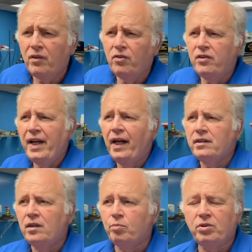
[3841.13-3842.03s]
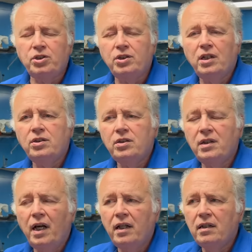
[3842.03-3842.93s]
is Italian Appreciation
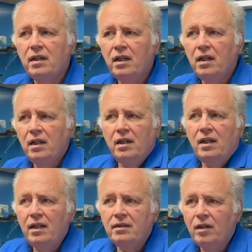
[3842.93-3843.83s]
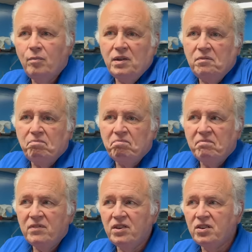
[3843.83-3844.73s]
Day? I don't know. I'm
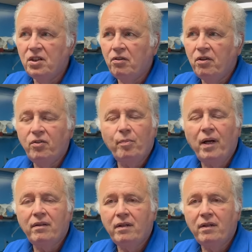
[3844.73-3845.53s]
just curious about